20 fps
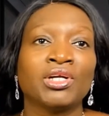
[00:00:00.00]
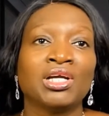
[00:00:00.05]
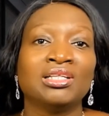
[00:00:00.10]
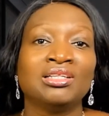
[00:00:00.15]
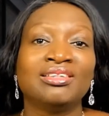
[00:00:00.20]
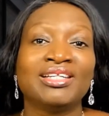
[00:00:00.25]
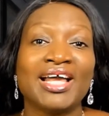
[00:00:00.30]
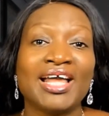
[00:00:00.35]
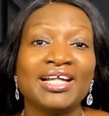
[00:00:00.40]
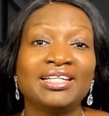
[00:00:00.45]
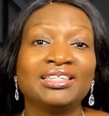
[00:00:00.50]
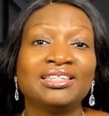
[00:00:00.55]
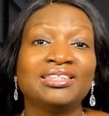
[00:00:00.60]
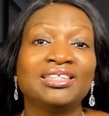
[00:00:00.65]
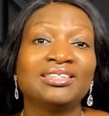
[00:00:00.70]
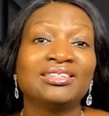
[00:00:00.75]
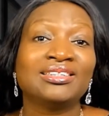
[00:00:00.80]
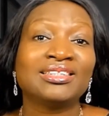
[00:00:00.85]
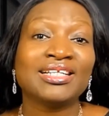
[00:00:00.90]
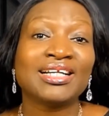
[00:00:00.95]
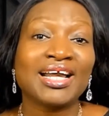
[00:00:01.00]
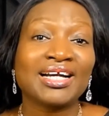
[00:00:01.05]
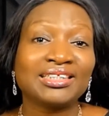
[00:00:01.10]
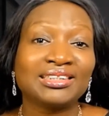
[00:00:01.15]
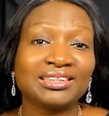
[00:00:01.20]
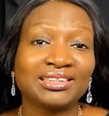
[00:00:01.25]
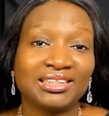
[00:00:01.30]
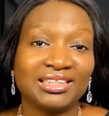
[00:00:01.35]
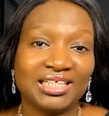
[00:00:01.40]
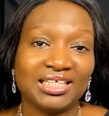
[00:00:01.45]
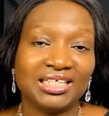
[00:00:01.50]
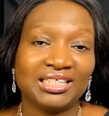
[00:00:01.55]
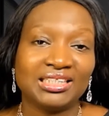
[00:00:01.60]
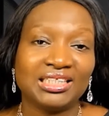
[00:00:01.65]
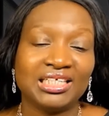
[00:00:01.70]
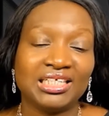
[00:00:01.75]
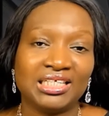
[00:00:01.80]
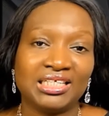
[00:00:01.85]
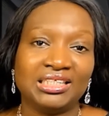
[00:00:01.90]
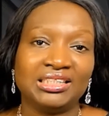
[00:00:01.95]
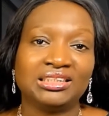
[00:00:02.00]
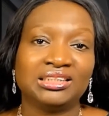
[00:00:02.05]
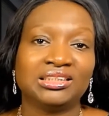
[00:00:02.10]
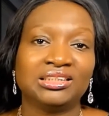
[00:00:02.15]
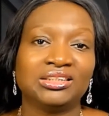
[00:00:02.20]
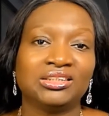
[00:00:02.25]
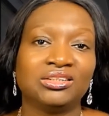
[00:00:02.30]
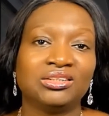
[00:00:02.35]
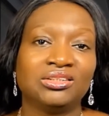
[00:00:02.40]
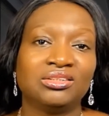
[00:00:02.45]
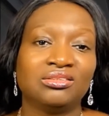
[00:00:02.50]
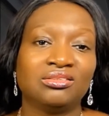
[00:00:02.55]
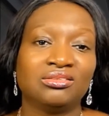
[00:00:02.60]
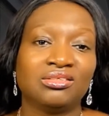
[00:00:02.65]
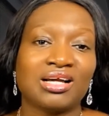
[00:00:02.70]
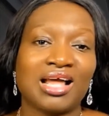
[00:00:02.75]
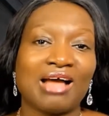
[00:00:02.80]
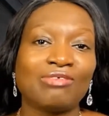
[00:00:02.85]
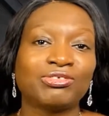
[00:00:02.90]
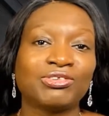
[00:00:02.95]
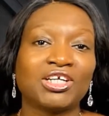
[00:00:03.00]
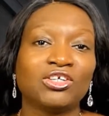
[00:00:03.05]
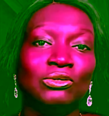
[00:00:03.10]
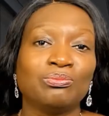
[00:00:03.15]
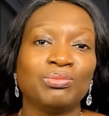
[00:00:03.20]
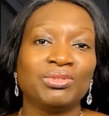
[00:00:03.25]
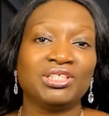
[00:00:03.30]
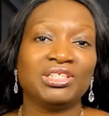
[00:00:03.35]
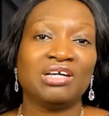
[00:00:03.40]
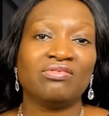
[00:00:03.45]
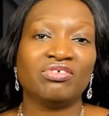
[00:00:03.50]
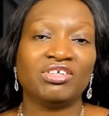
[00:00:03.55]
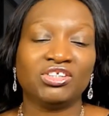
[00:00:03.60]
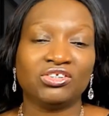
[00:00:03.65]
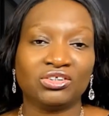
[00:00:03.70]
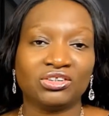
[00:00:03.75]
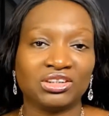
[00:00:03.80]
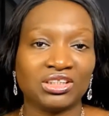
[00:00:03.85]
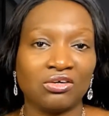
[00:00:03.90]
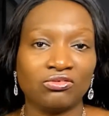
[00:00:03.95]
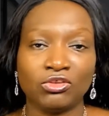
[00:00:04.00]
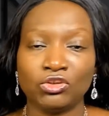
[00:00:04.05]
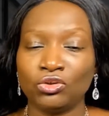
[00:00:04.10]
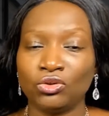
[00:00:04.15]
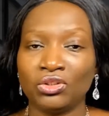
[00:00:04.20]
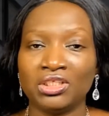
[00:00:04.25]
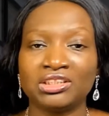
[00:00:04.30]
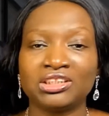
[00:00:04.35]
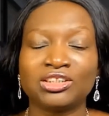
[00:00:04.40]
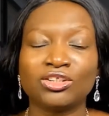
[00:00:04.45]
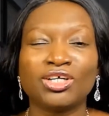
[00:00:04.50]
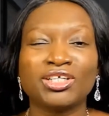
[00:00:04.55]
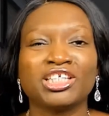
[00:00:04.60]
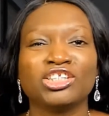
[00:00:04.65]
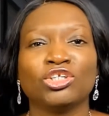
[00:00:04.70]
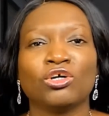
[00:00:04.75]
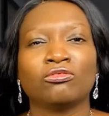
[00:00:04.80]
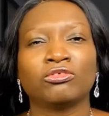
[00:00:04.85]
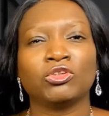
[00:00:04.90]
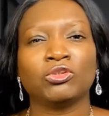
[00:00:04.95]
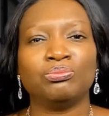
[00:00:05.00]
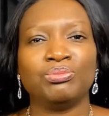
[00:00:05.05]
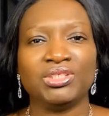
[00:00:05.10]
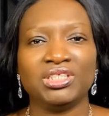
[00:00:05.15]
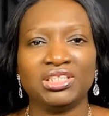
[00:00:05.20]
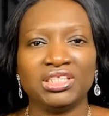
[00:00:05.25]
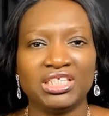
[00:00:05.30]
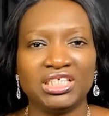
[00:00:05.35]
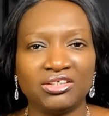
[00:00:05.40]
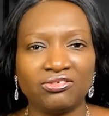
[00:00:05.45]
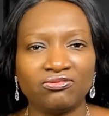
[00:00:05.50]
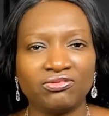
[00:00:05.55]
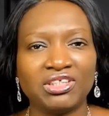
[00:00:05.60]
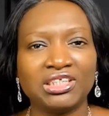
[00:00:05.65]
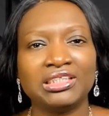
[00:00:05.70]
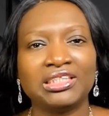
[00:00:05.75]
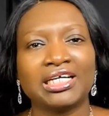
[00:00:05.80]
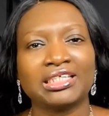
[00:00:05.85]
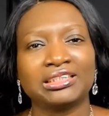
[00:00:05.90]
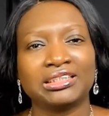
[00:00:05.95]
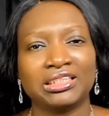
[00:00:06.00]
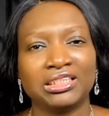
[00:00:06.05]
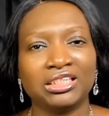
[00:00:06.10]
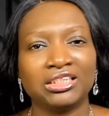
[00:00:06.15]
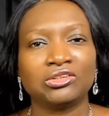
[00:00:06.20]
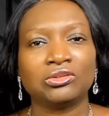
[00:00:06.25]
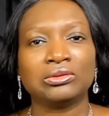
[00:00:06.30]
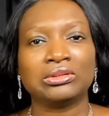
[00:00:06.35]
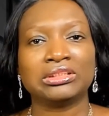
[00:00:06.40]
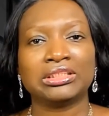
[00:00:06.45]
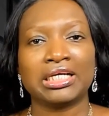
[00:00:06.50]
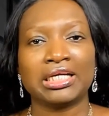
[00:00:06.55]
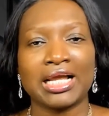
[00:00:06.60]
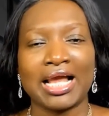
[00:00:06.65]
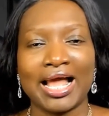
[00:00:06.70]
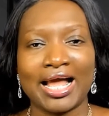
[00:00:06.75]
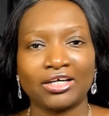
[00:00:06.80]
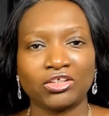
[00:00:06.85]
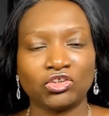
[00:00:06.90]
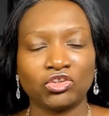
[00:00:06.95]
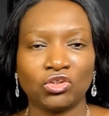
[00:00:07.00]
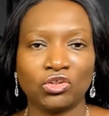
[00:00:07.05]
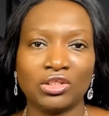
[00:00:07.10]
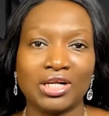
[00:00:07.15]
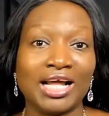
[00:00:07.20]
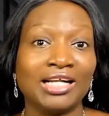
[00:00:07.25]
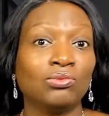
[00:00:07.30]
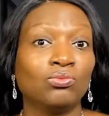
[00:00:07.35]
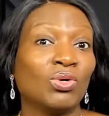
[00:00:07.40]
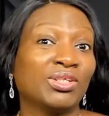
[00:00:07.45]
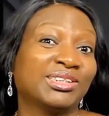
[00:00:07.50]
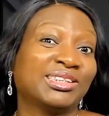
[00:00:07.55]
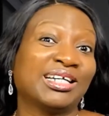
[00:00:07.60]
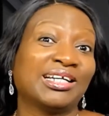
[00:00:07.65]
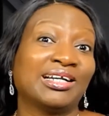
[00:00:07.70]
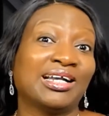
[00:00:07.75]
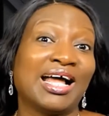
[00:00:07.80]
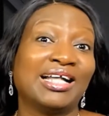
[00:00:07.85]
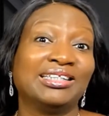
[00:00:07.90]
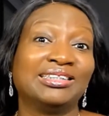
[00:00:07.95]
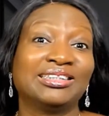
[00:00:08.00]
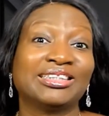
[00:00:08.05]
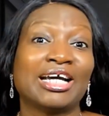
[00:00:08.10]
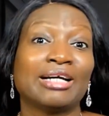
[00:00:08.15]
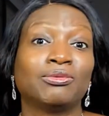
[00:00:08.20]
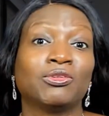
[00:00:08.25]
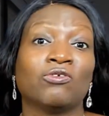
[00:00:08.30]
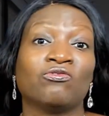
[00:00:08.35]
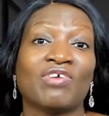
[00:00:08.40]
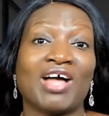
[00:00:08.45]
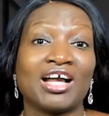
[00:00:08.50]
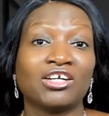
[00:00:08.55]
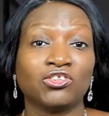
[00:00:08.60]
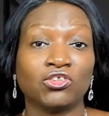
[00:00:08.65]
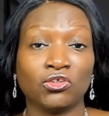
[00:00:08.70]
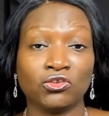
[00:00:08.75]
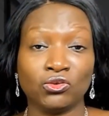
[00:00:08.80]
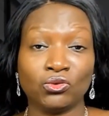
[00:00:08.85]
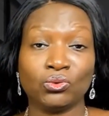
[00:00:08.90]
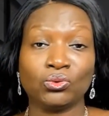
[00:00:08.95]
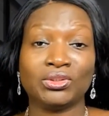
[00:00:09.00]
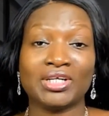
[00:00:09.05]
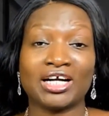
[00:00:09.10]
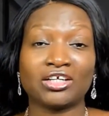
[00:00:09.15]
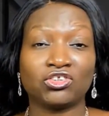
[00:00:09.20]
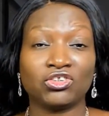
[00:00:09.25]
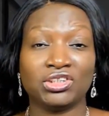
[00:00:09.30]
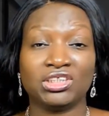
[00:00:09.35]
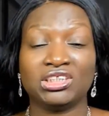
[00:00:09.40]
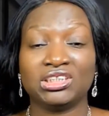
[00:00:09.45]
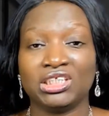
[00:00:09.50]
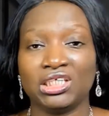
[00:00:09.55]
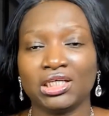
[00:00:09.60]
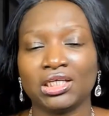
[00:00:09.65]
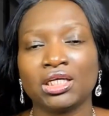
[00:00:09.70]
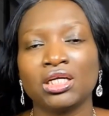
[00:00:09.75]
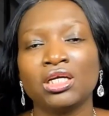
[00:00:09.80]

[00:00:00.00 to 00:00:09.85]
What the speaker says: Then the next thing is, after you believe in yourself, it's not enough to believe. The next thing is to take action. And what are the types of action you could actually take?